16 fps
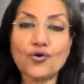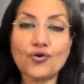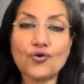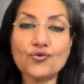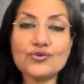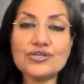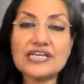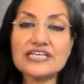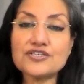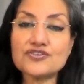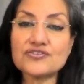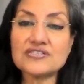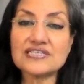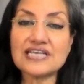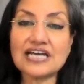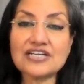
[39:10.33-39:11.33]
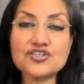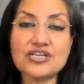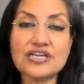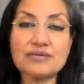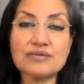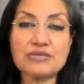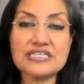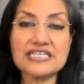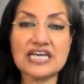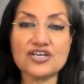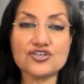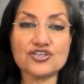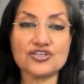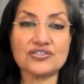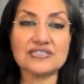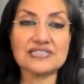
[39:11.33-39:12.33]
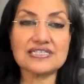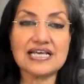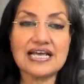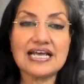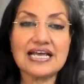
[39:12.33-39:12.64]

only to such limitations